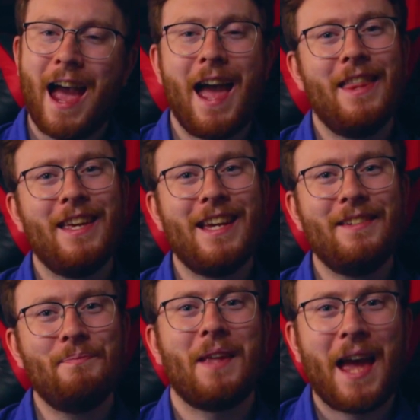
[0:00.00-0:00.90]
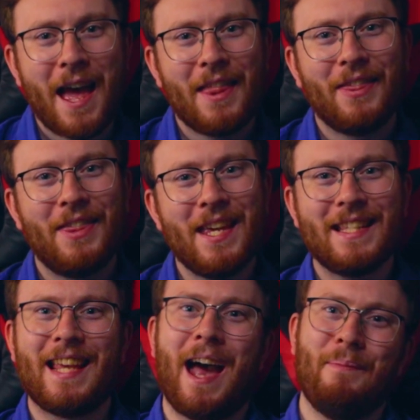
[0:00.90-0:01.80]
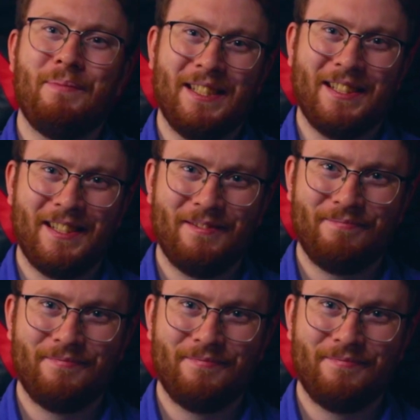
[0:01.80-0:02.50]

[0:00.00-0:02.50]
and then this happened.